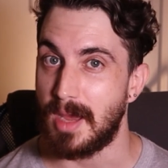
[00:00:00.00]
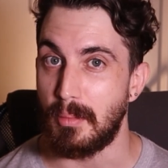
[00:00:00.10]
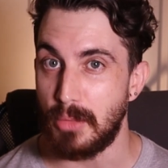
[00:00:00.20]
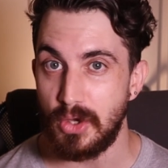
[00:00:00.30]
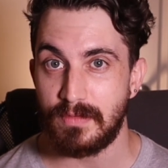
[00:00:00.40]

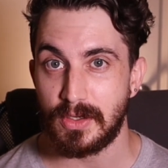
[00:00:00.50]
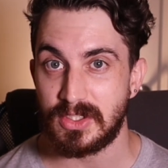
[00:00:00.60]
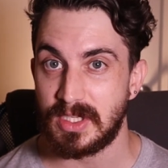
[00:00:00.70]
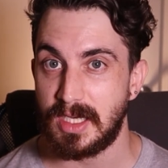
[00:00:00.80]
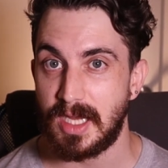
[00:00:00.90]
and move on
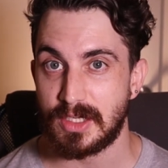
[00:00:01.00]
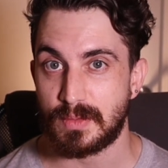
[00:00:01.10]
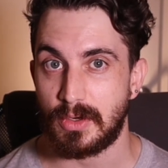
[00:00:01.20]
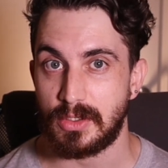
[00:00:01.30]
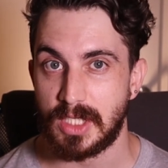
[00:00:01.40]
to the
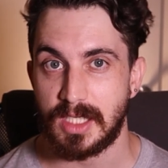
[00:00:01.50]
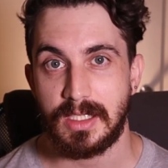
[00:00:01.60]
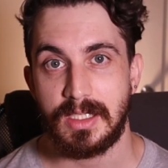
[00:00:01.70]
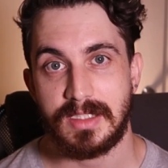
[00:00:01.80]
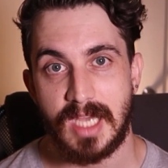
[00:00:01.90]
next
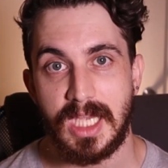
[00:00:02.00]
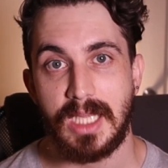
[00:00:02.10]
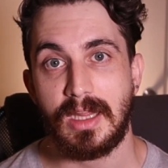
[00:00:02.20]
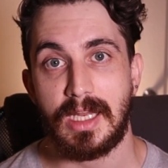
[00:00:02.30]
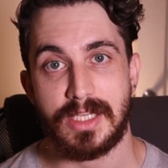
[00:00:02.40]
project,
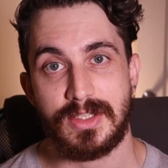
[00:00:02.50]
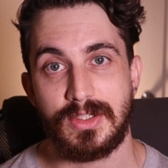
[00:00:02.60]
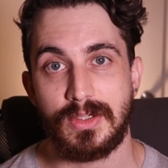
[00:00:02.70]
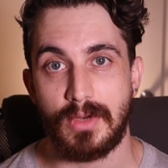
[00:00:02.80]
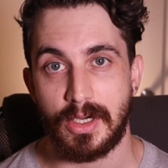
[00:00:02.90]
taking the
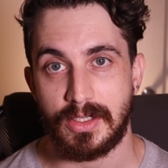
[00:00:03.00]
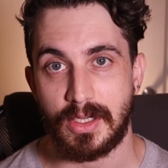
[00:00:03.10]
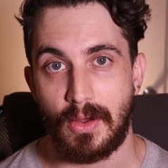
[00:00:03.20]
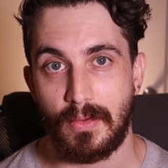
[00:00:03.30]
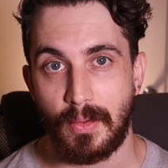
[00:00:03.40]
lessons you learned
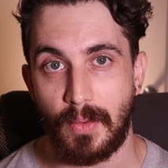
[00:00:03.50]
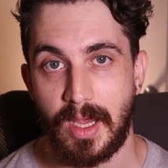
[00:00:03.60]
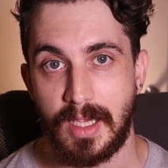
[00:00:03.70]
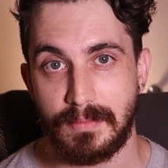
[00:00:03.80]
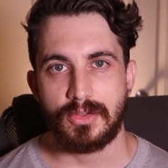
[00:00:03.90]
along the way.